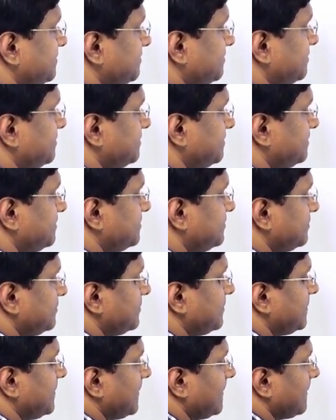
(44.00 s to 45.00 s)

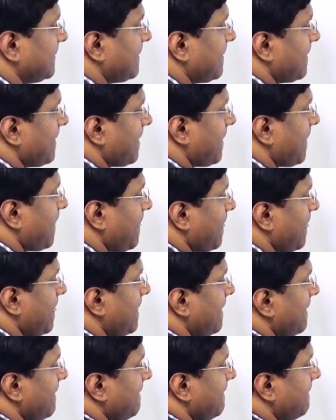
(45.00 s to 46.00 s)

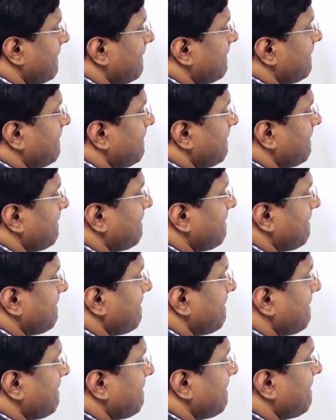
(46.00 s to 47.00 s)

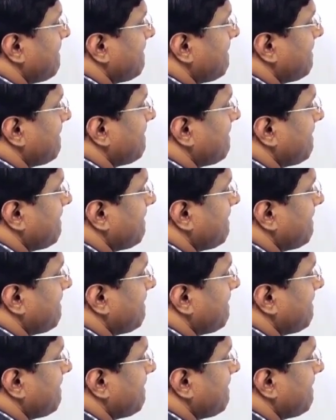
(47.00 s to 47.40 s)
(no one is talking)